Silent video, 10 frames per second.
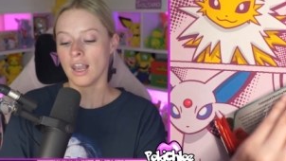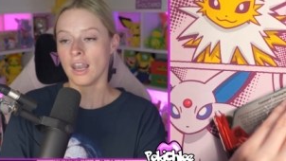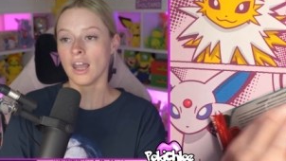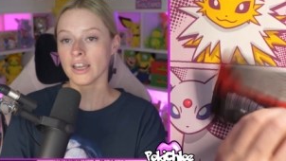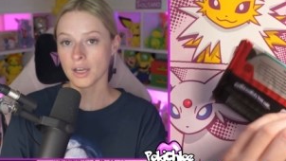
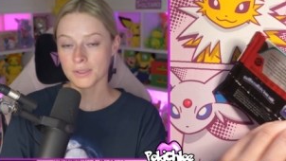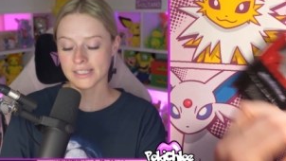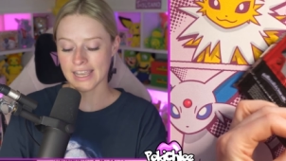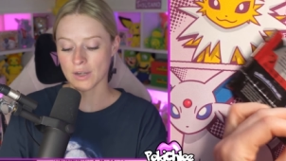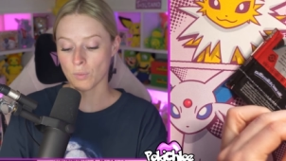Like I was
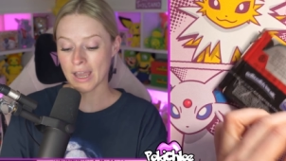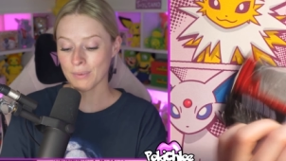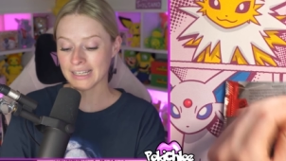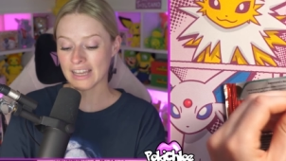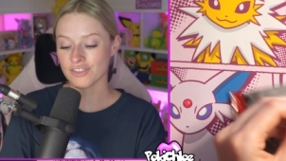saying, where
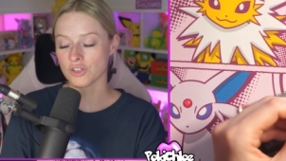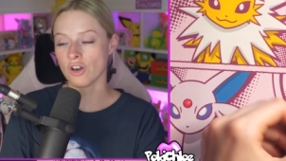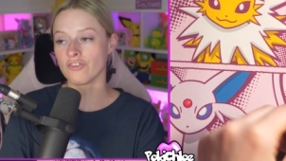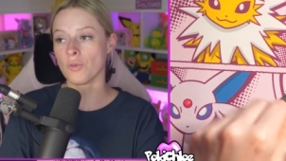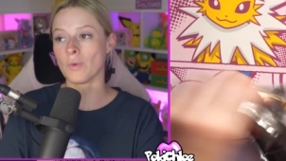we left
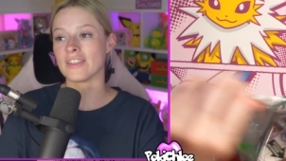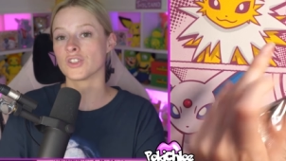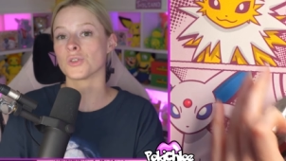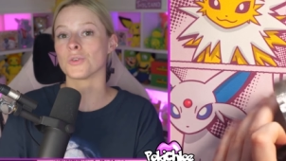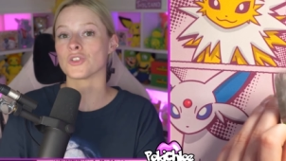off with
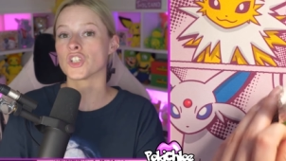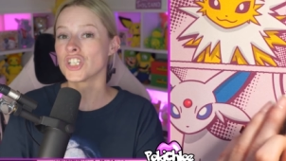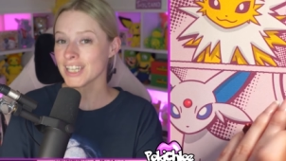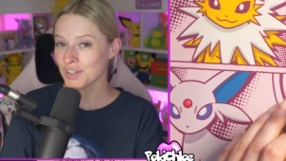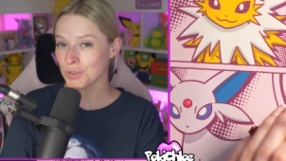Sword and
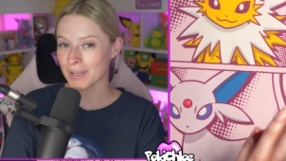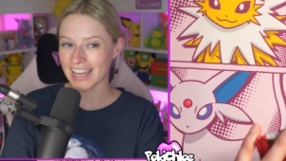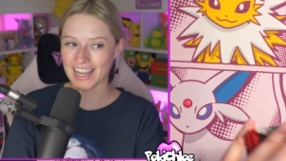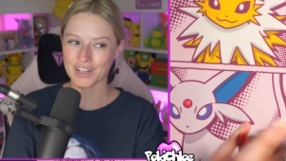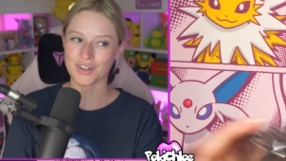Shield, we
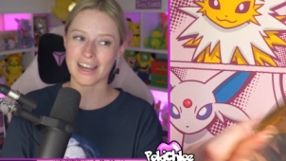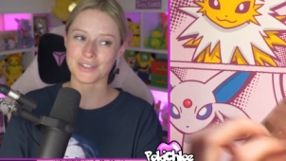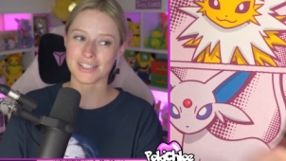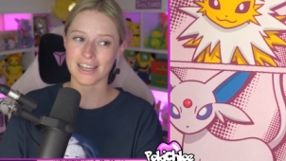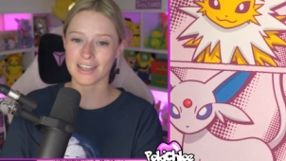had
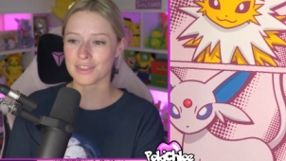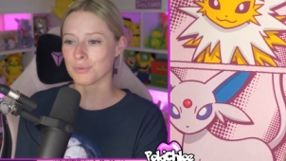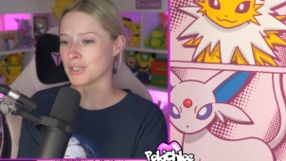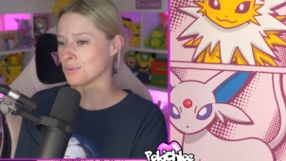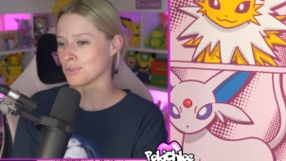Crown Zenith,
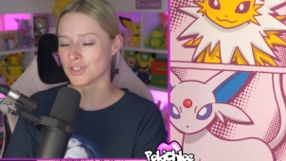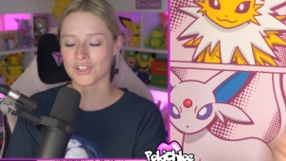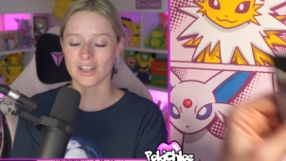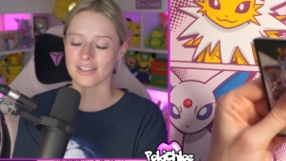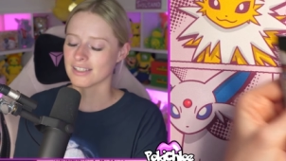which was
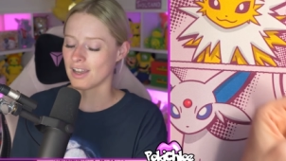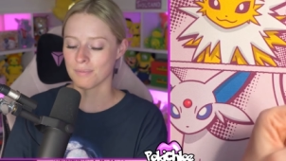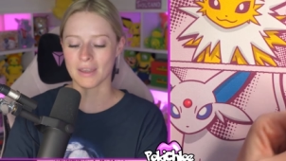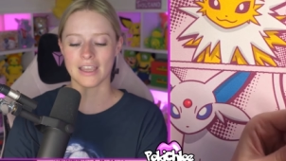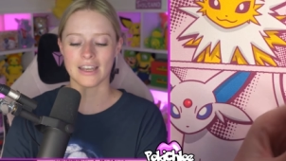just, I
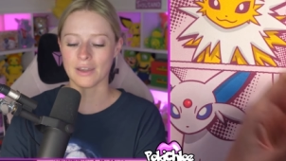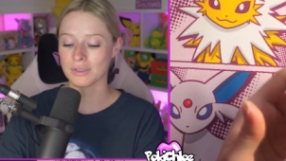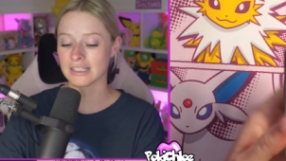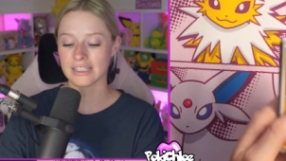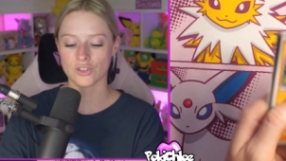mean, it
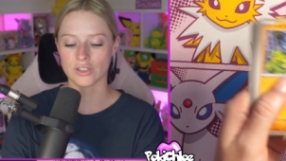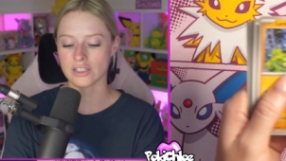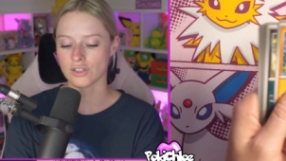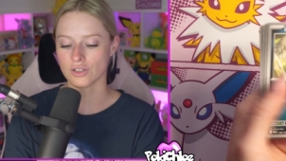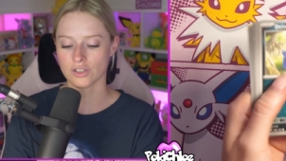was literally
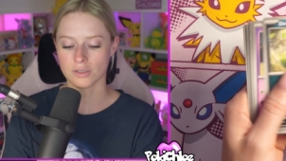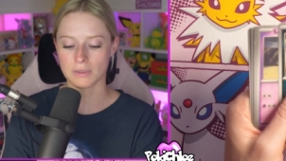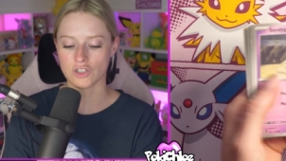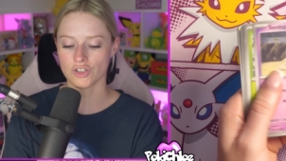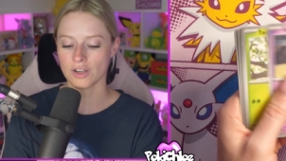too good to
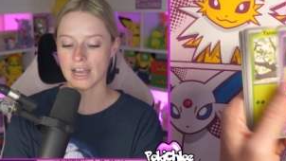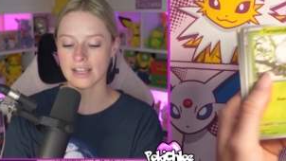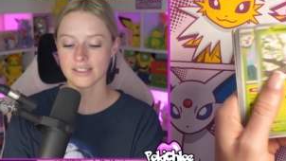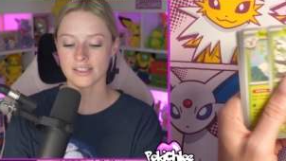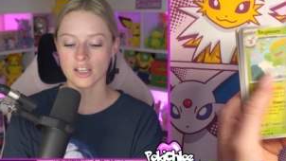be true. I
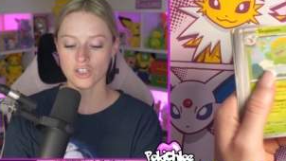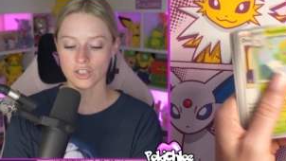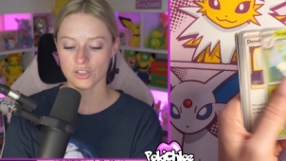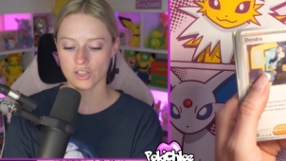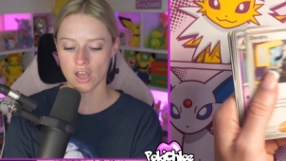had such a
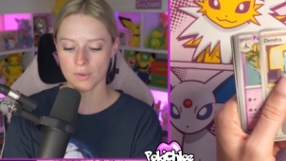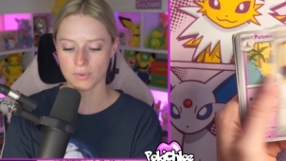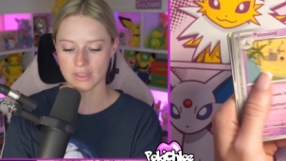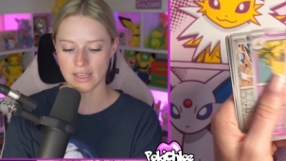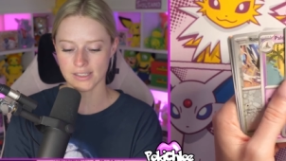good time
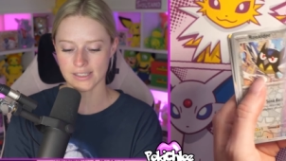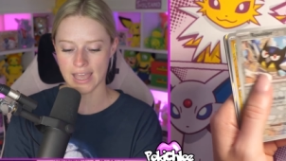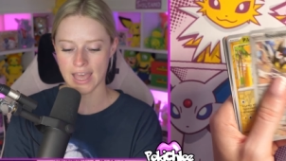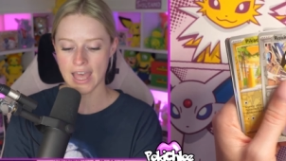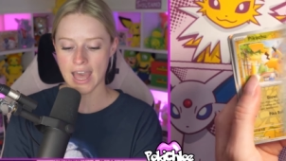with that
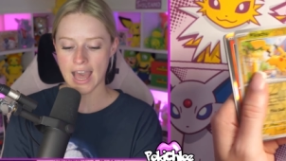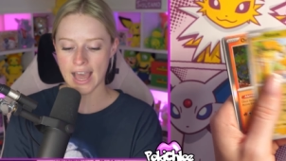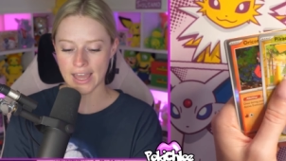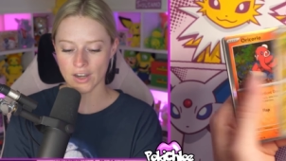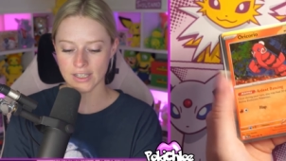set,
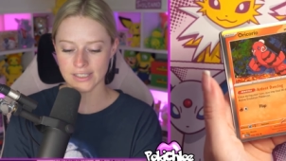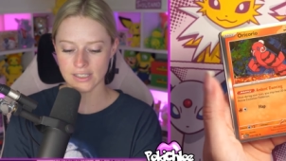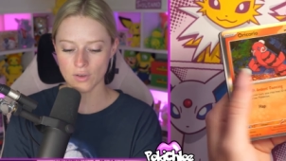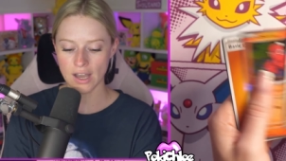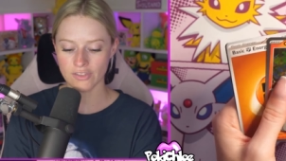and I
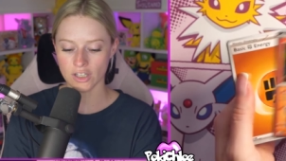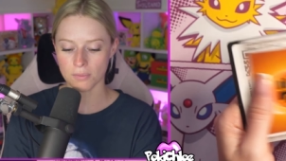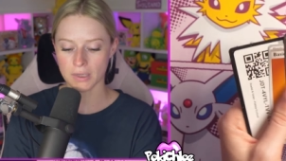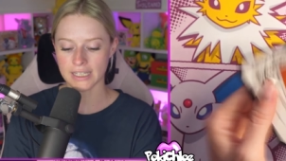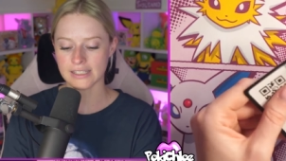still haven't
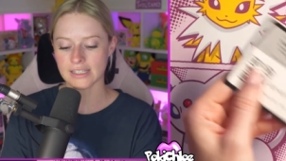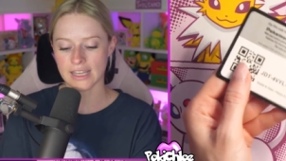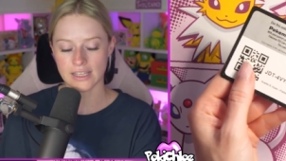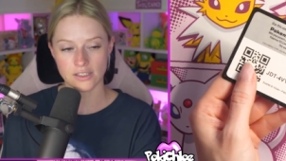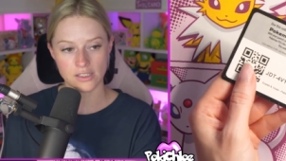completed
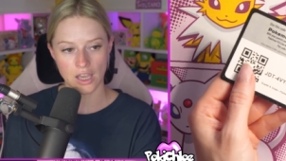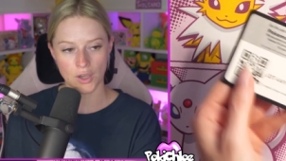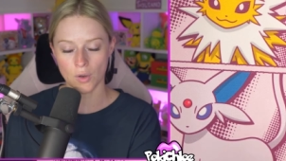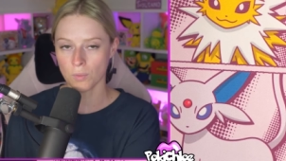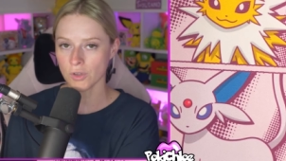it,
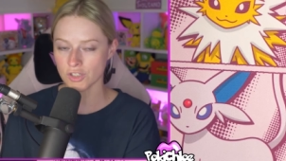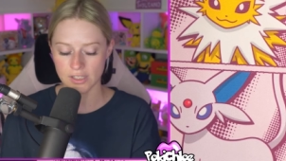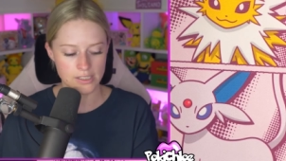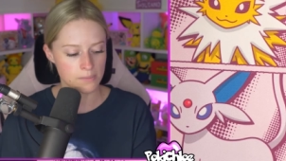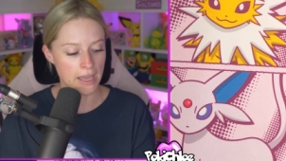so watch
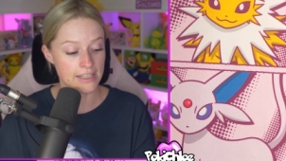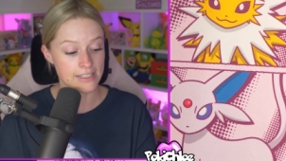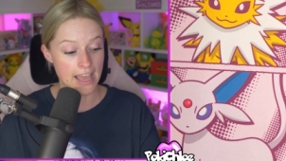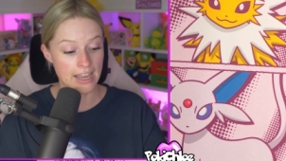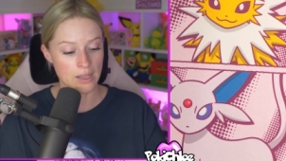this space.
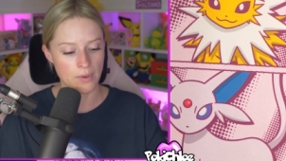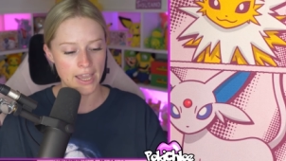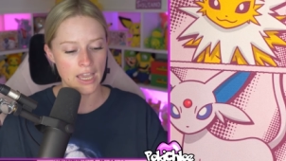Anyway,